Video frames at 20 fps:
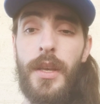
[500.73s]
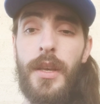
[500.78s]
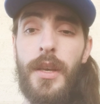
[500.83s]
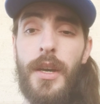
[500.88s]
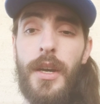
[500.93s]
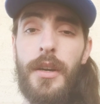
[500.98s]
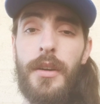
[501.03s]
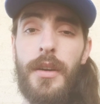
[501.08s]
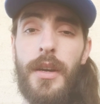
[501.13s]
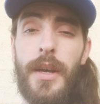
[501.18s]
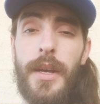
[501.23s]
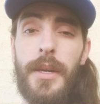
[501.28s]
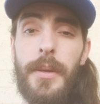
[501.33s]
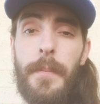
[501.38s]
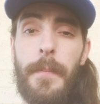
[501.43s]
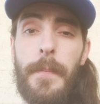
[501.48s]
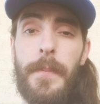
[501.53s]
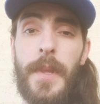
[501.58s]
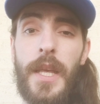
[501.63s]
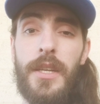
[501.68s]
All right,
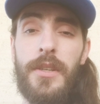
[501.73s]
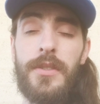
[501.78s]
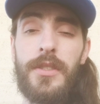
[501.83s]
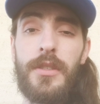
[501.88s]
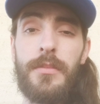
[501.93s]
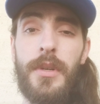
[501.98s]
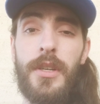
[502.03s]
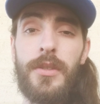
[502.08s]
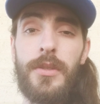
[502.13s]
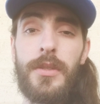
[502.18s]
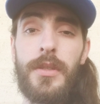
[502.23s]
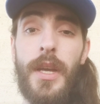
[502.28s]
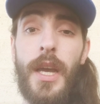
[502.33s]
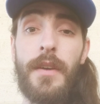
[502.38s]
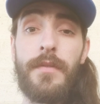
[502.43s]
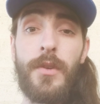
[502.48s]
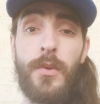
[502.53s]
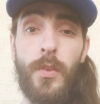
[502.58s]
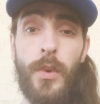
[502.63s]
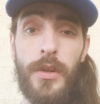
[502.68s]
thank you so much.
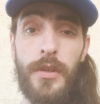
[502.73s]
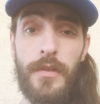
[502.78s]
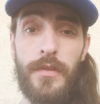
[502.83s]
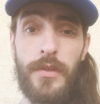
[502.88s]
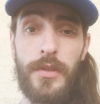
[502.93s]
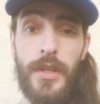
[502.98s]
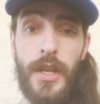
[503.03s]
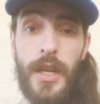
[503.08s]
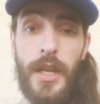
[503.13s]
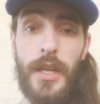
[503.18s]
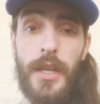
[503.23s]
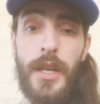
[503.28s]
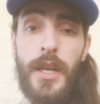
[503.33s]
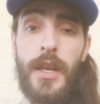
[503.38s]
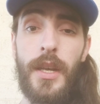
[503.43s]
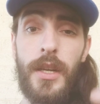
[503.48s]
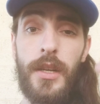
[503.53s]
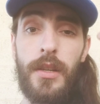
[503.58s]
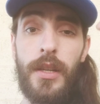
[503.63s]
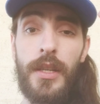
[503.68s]
Have a wonderful day.
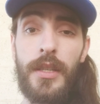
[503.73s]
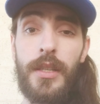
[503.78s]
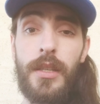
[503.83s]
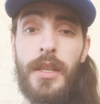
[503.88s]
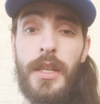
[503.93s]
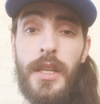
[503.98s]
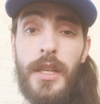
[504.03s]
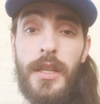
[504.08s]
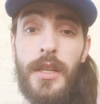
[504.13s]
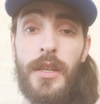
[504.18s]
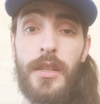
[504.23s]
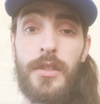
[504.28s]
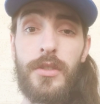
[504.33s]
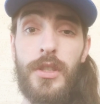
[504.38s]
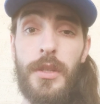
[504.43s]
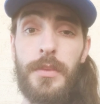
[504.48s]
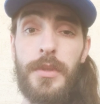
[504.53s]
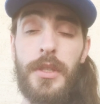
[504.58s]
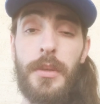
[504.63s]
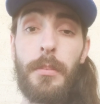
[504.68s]
Click the link in the
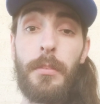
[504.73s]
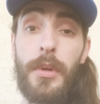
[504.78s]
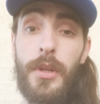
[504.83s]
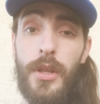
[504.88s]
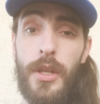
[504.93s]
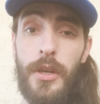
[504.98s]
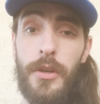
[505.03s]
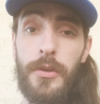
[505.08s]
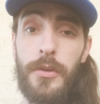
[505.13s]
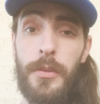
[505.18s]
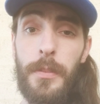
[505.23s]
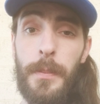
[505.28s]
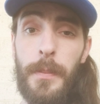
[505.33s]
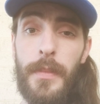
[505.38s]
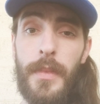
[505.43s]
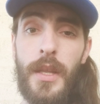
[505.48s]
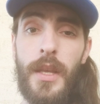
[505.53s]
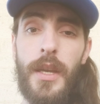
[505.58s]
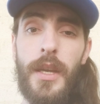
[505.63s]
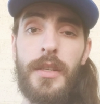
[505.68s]
description below.
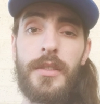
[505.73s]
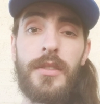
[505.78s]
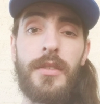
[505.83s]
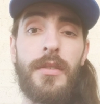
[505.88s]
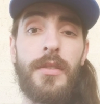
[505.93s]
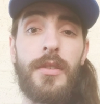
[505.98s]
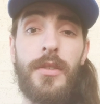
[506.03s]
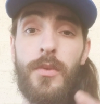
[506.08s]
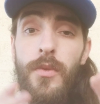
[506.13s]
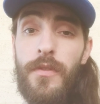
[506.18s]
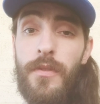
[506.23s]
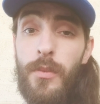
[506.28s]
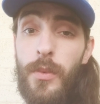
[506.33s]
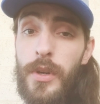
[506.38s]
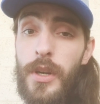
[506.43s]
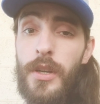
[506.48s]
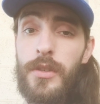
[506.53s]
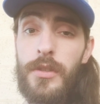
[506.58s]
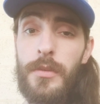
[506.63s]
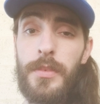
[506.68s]
It's
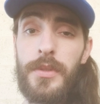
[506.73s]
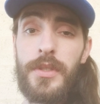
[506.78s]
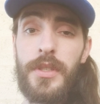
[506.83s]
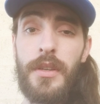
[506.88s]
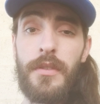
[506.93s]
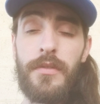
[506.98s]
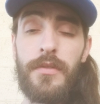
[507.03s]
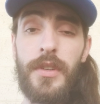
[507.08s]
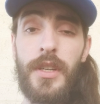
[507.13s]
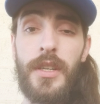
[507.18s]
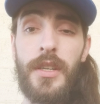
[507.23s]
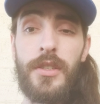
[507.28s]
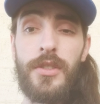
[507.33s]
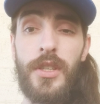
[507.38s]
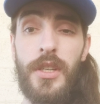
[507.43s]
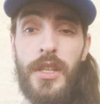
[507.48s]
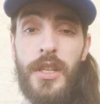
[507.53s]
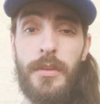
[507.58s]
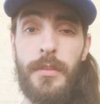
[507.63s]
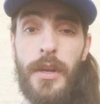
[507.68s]
100% free to
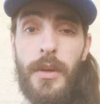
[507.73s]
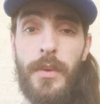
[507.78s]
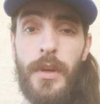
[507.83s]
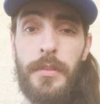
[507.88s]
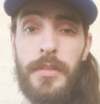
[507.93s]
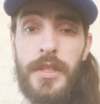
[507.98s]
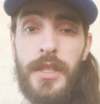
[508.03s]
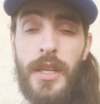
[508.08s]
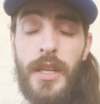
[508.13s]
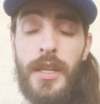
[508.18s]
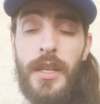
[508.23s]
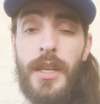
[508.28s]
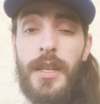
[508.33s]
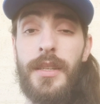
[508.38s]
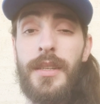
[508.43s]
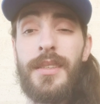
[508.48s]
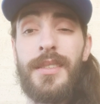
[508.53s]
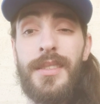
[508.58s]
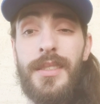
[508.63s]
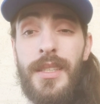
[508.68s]
check out my website and
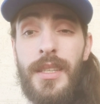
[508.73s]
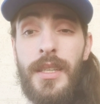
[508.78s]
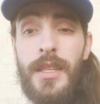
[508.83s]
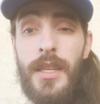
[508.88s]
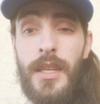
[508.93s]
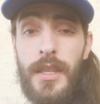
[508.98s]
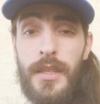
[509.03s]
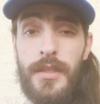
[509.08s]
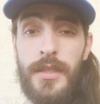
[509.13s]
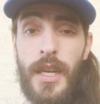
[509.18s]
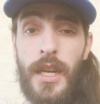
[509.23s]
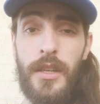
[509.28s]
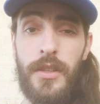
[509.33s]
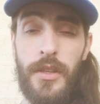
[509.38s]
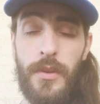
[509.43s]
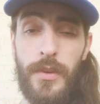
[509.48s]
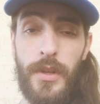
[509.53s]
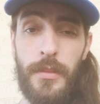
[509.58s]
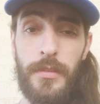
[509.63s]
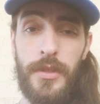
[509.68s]
to see exactly
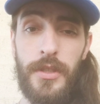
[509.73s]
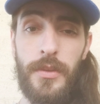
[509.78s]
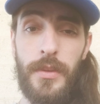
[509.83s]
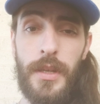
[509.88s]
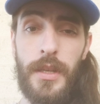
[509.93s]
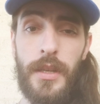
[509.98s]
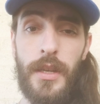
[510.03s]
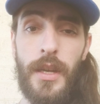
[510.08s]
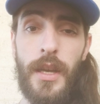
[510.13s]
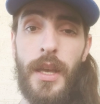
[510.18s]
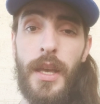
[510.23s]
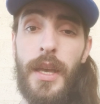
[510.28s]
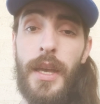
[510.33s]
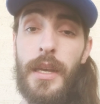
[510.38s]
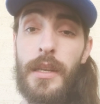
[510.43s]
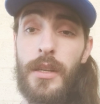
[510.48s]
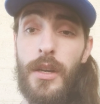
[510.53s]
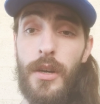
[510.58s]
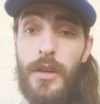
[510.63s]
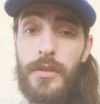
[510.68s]
what I'm doing.
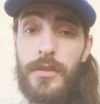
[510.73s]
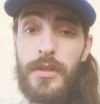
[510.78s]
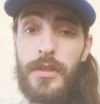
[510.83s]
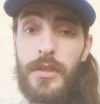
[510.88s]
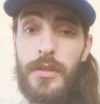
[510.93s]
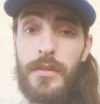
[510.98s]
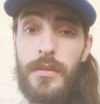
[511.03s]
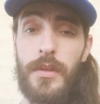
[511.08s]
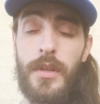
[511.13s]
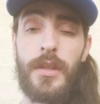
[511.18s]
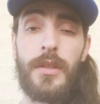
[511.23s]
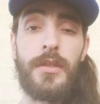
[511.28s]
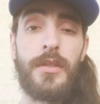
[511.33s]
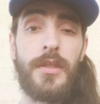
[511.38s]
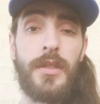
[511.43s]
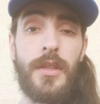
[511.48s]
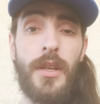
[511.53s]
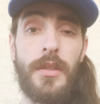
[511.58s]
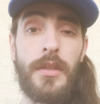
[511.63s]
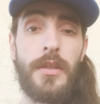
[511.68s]
And also, there's
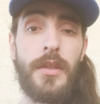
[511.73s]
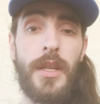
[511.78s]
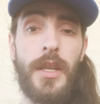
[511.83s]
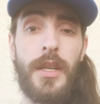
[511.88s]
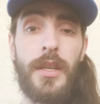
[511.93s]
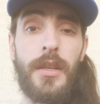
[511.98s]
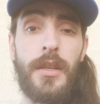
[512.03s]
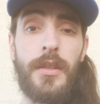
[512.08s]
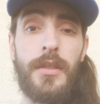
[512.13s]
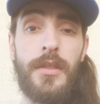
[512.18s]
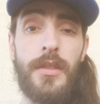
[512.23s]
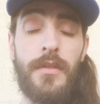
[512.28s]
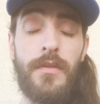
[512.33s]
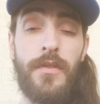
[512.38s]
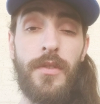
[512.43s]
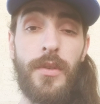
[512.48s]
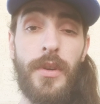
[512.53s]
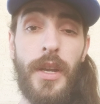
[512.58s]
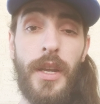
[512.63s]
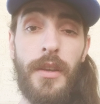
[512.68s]
another link
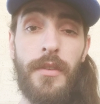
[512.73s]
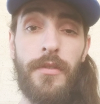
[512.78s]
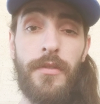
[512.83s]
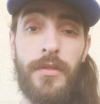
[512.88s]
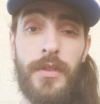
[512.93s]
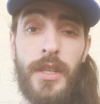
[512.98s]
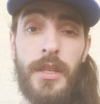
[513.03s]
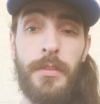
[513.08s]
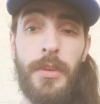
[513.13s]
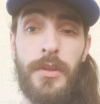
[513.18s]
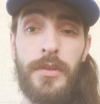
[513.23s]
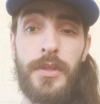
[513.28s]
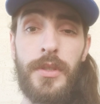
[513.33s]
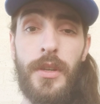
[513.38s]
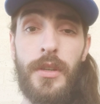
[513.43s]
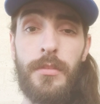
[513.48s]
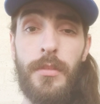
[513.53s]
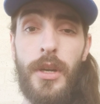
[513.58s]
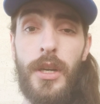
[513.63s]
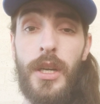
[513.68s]
for a free
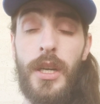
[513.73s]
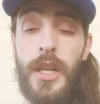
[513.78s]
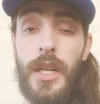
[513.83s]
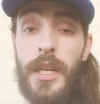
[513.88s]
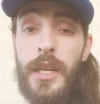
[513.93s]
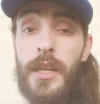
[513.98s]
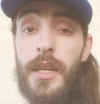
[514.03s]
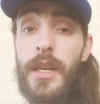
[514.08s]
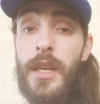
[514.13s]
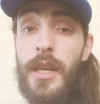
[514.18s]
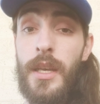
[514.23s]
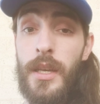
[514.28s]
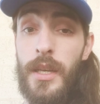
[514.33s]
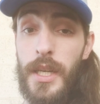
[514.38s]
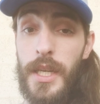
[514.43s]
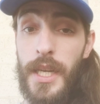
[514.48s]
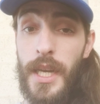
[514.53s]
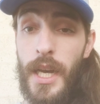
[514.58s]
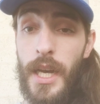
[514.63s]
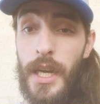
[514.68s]
postcard marketing
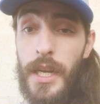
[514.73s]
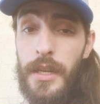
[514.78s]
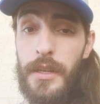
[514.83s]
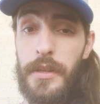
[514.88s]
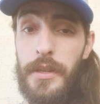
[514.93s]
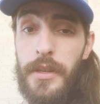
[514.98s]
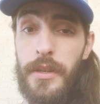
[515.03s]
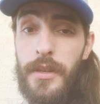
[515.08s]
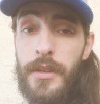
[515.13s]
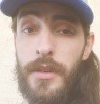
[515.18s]
guide.